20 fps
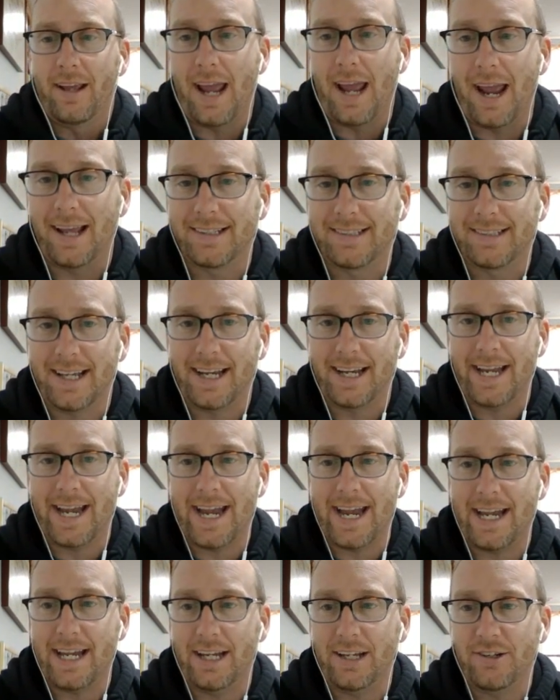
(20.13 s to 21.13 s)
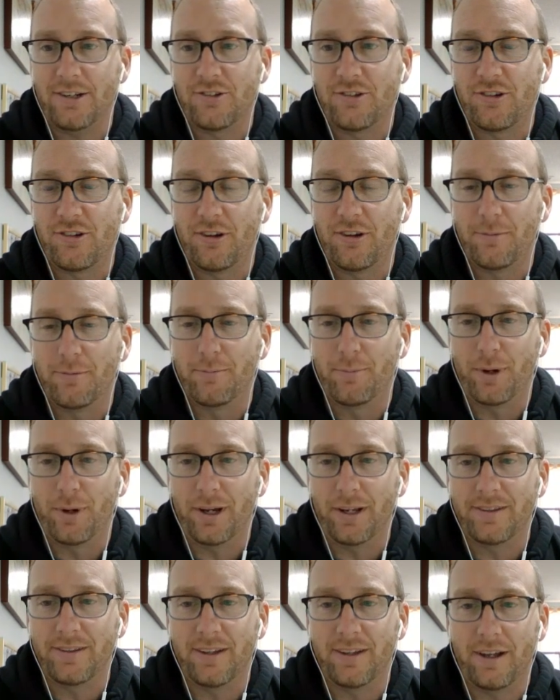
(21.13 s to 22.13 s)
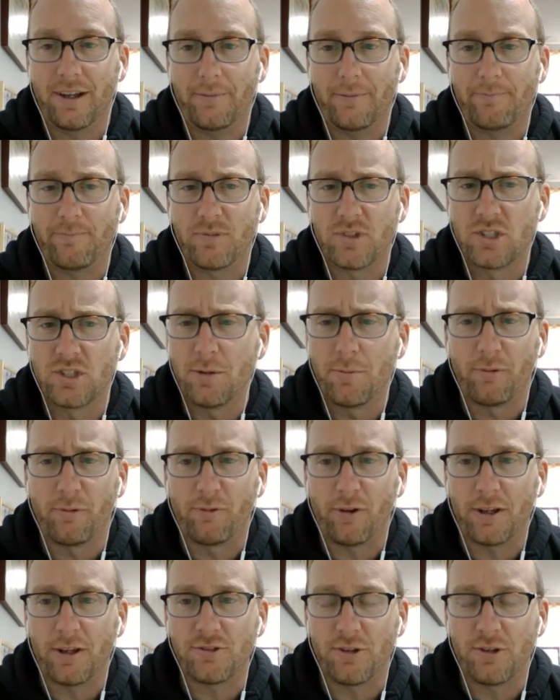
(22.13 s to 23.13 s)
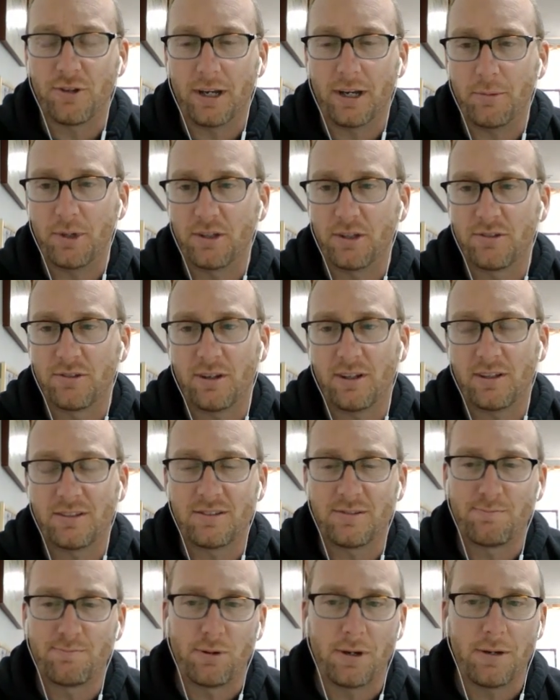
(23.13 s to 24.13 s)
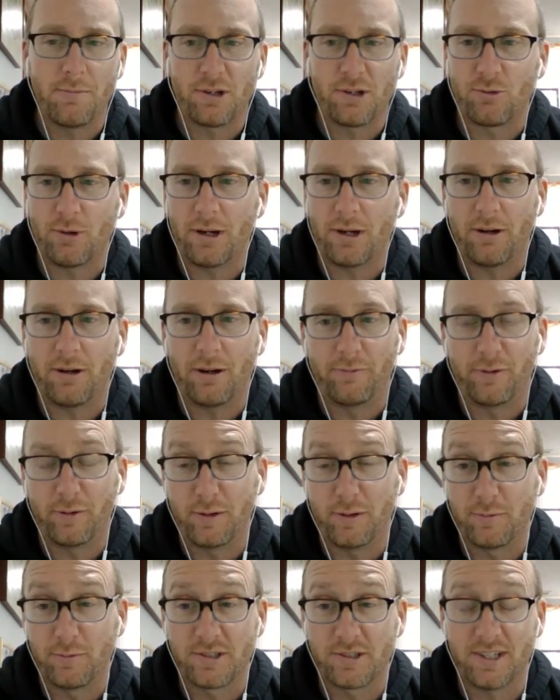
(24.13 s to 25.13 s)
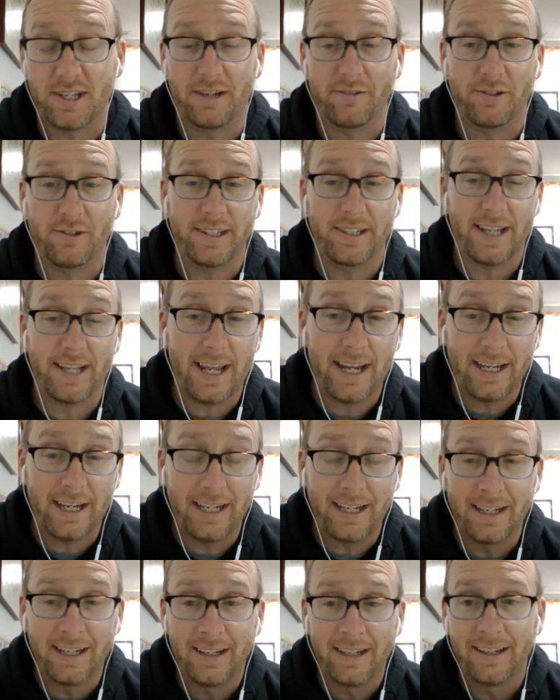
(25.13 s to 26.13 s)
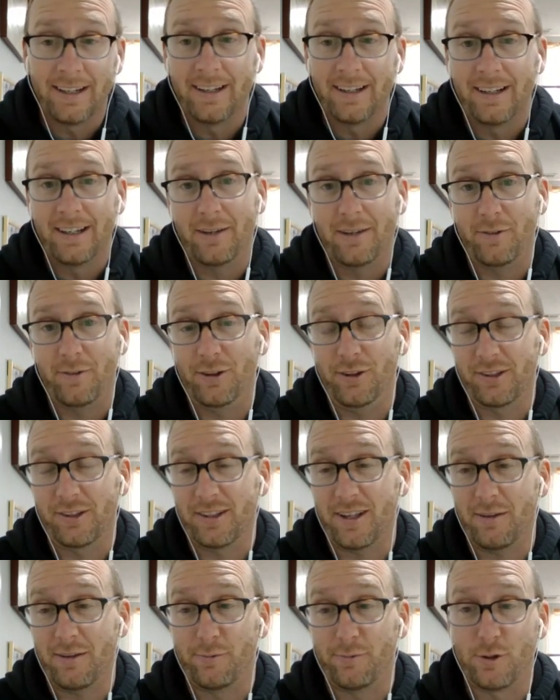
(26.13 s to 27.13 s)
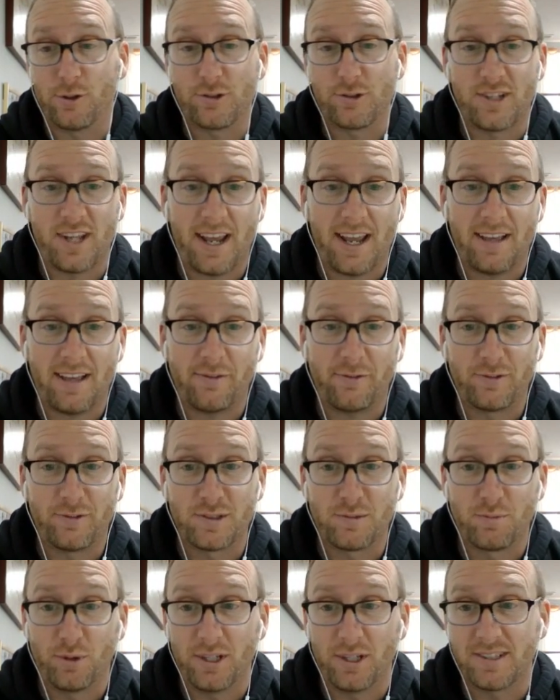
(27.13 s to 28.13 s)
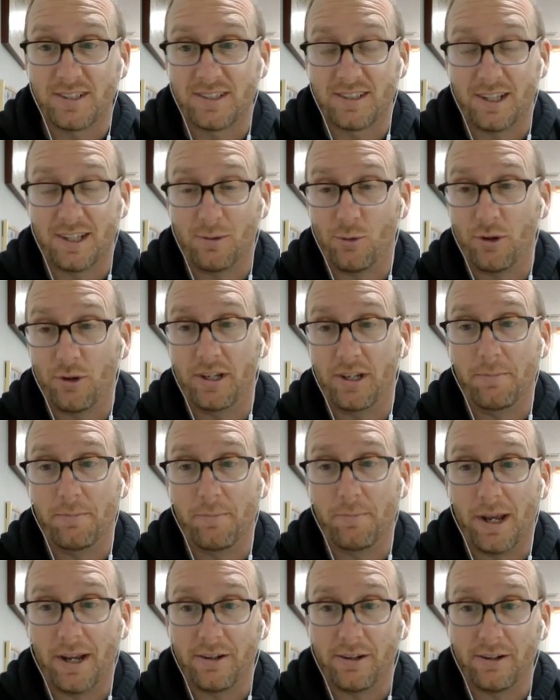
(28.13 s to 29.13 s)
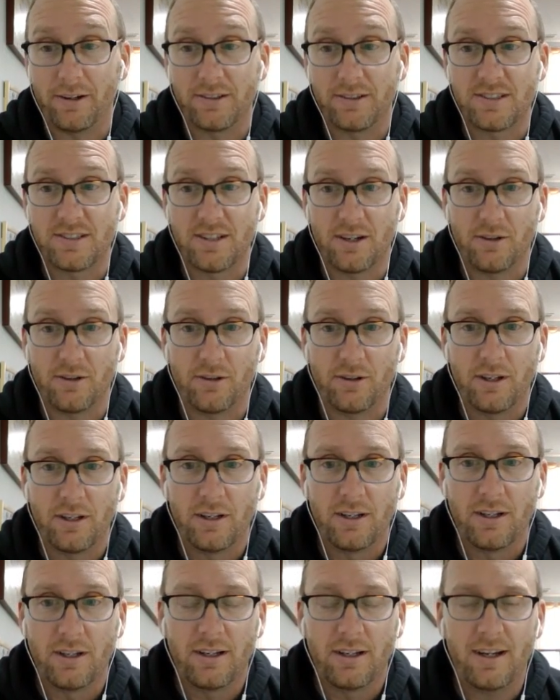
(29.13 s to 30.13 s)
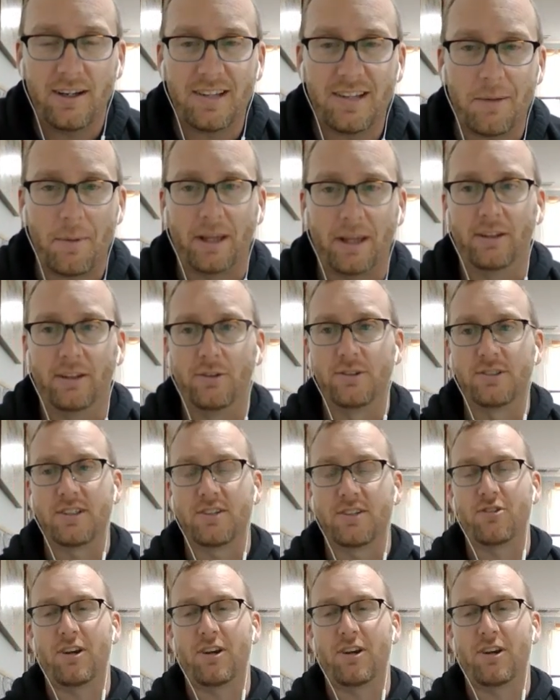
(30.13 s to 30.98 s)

as I age, but super frustrating. I mean, it was pretty much right around 50% every day. If you looked at first half splits, they weren't any better. So anytime I lose, I